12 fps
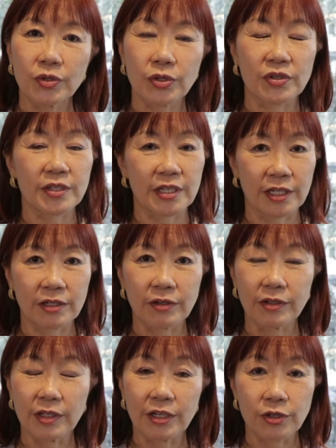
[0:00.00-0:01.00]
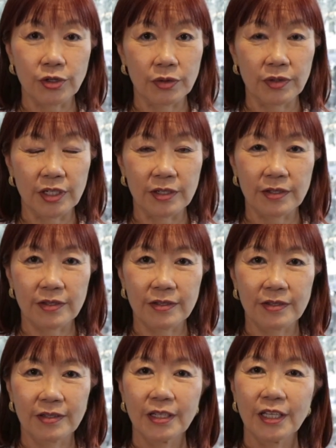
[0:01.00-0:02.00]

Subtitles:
to stand on their shoulders.